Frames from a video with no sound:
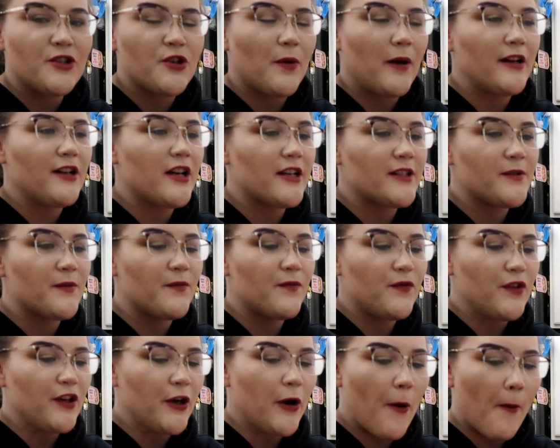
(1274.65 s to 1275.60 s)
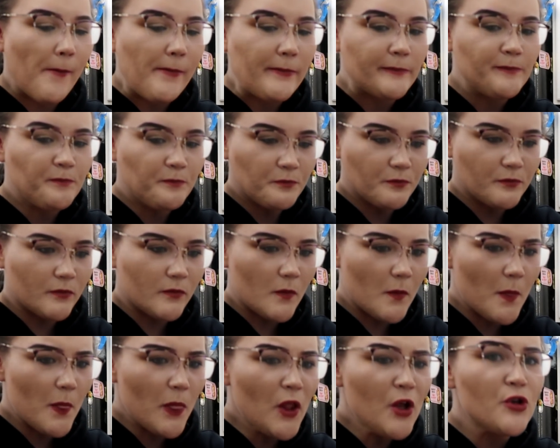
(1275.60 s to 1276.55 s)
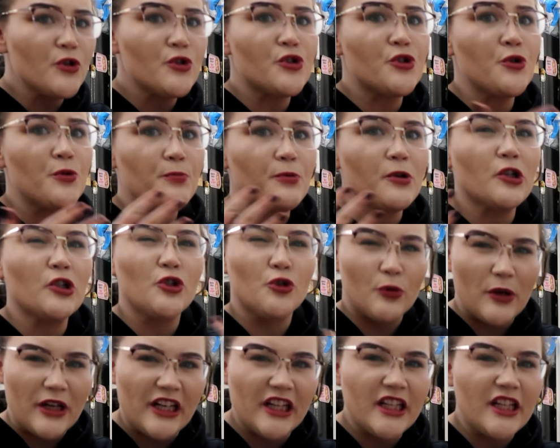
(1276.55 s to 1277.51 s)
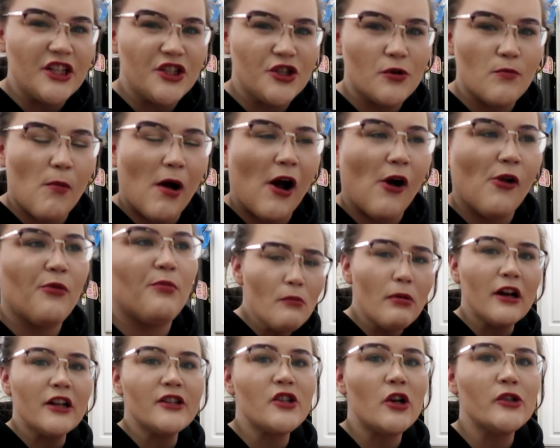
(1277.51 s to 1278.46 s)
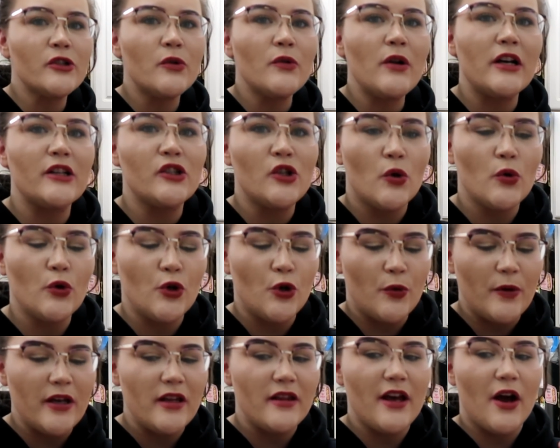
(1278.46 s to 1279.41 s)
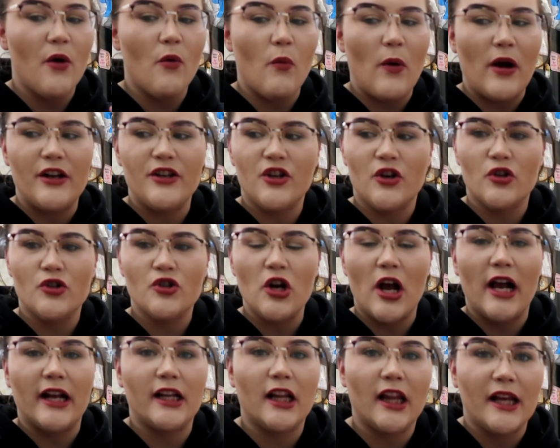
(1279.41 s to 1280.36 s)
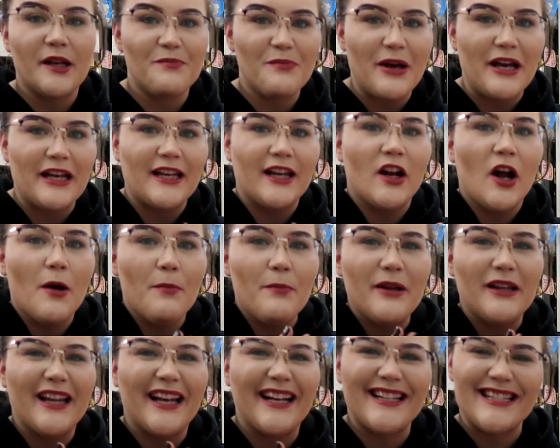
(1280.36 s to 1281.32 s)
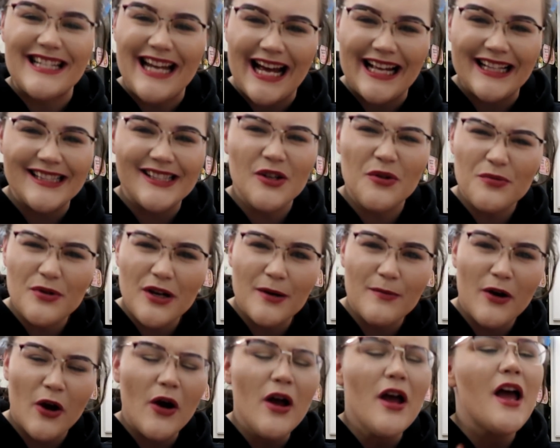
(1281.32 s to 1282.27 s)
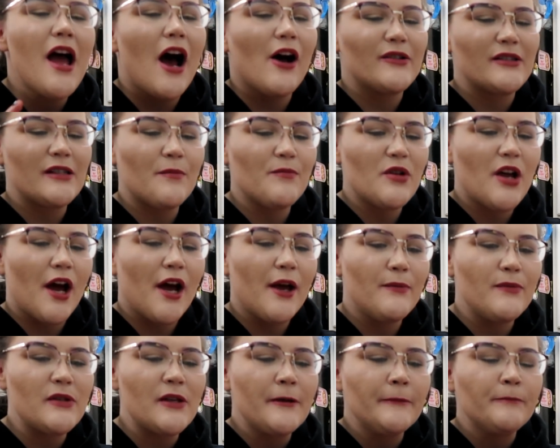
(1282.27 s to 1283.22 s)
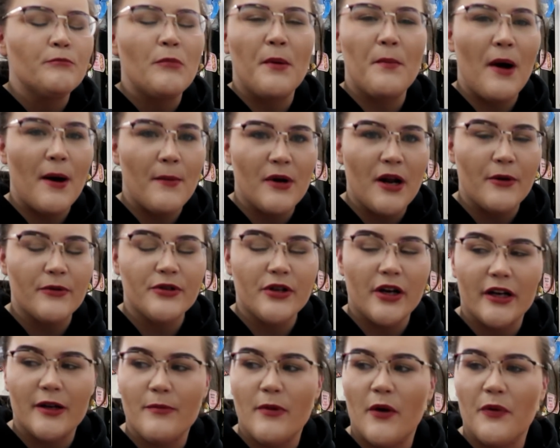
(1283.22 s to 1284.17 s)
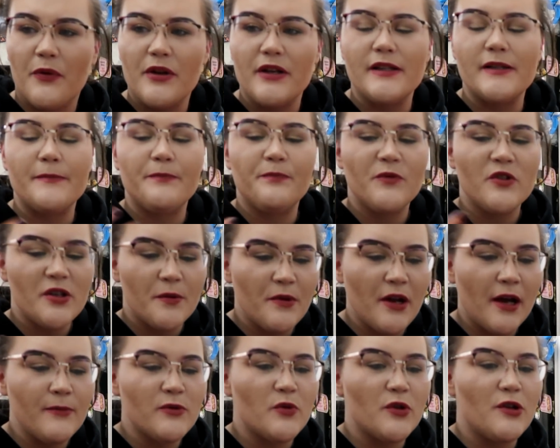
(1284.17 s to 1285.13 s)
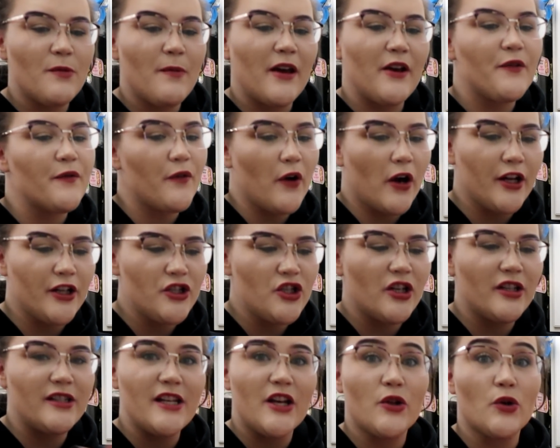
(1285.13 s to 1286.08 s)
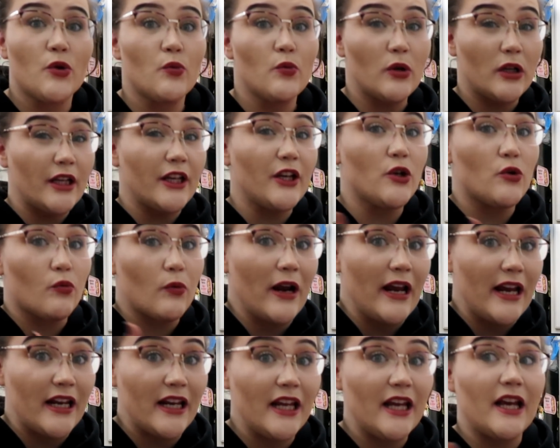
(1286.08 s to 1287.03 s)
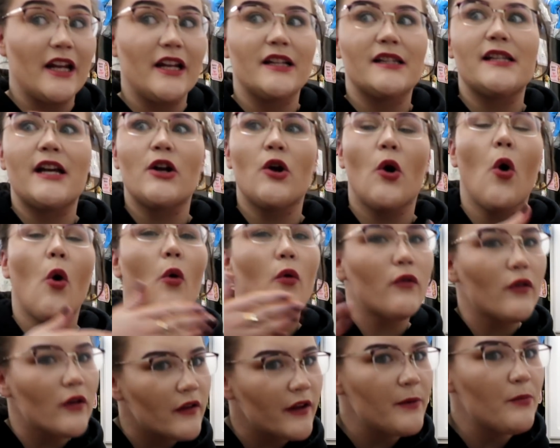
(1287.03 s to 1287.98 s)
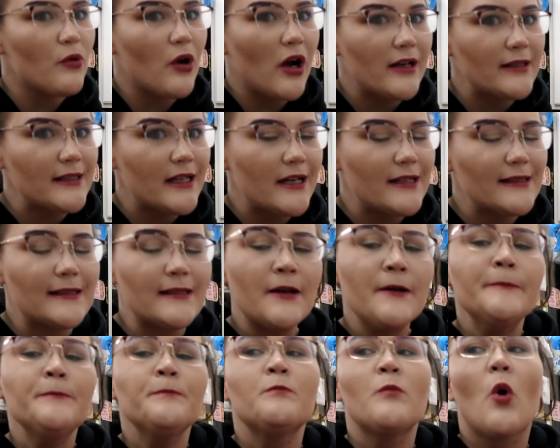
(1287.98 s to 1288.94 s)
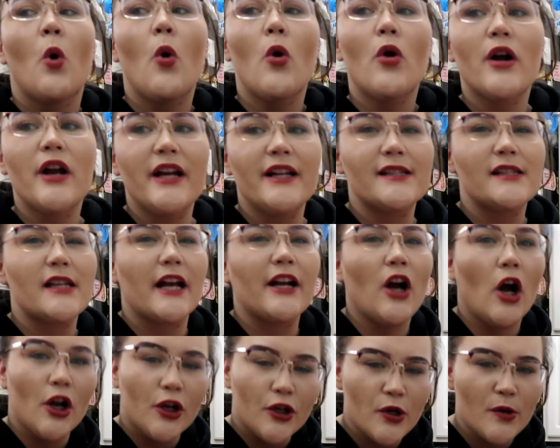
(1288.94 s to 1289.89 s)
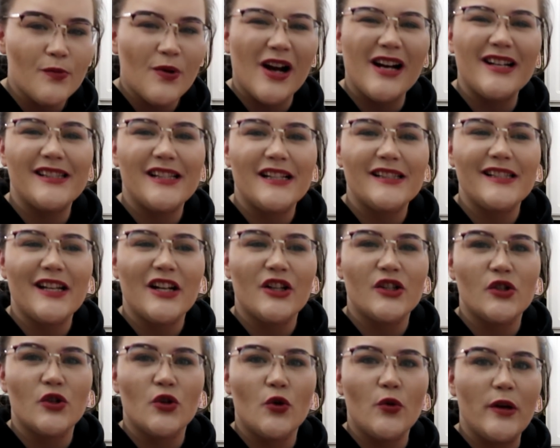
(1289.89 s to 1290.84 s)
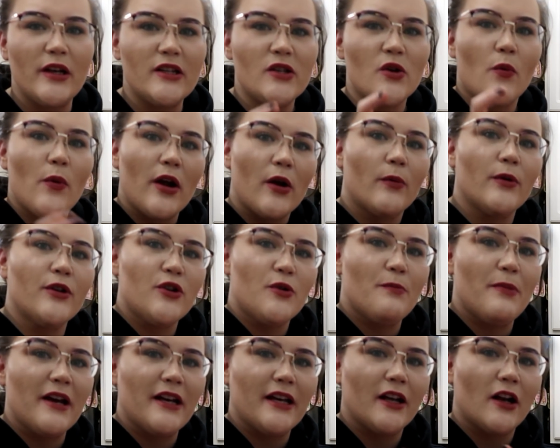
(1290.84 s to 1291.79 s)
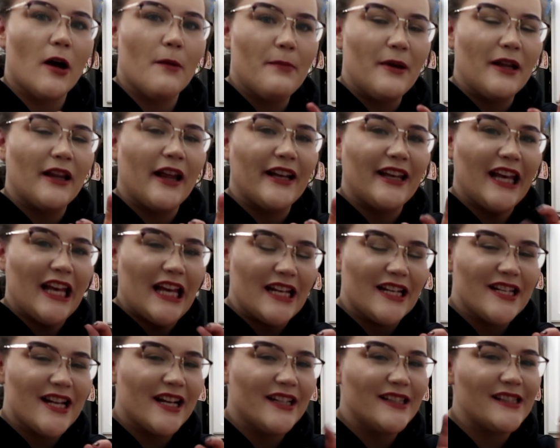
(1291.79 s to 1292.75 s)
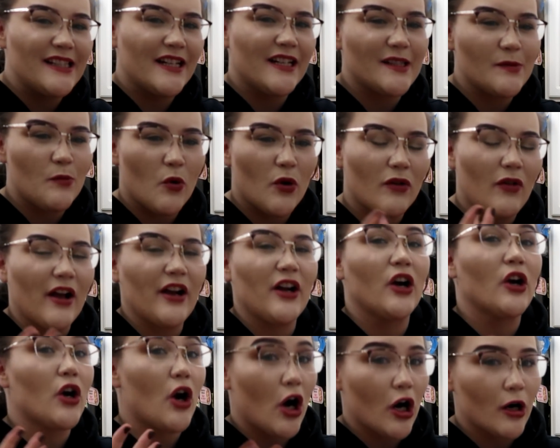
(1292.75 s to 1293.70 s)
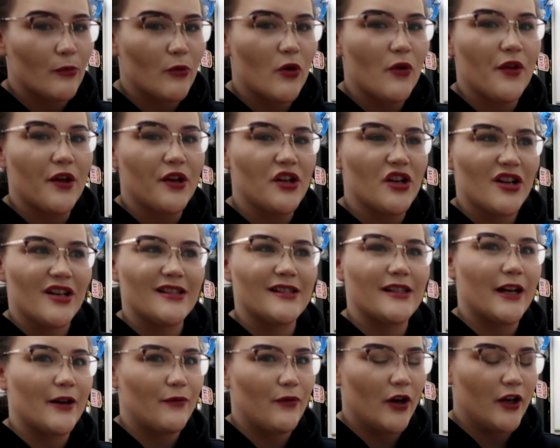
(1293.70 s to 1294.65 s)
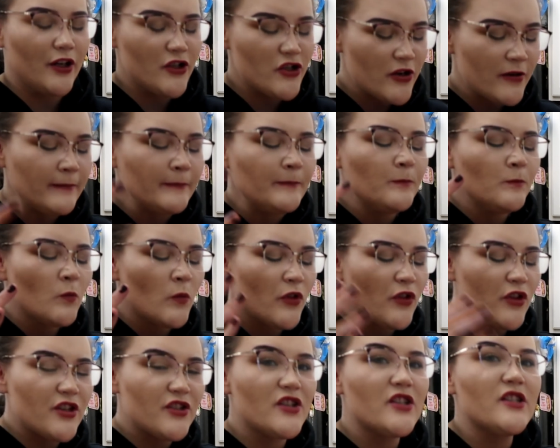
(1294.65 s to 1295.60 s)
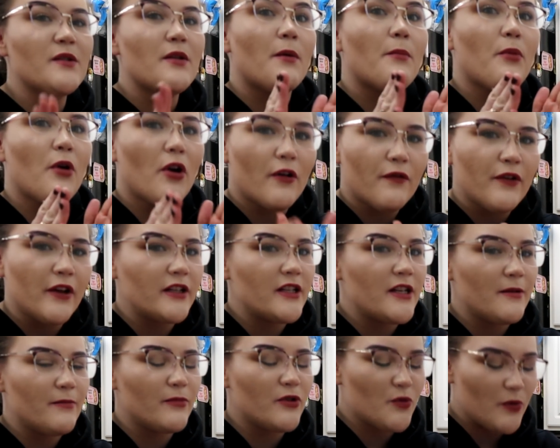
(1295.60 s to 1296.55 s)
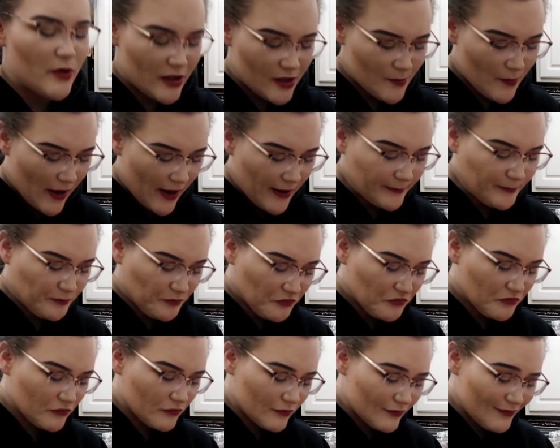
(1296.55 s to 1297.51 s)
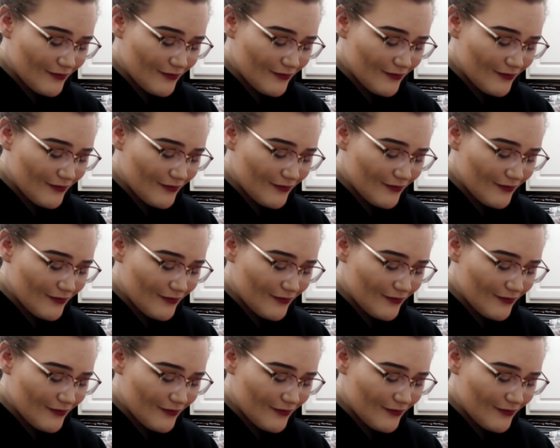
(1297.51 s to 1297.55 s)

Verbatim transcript: So it doesn't feel super gritty in your mouth but it's also not so gooey that when you're trying to like pick it up it like dents you know what I'm talking about how sometimes my mom and I were talking about this sometimes when you make fudge it's either really grainy and it's like overly processed or it's like under processed and it's gooey to where when you pick it up it like indents and it's more like a caramel than it is like fudge this is the perfect in-between spot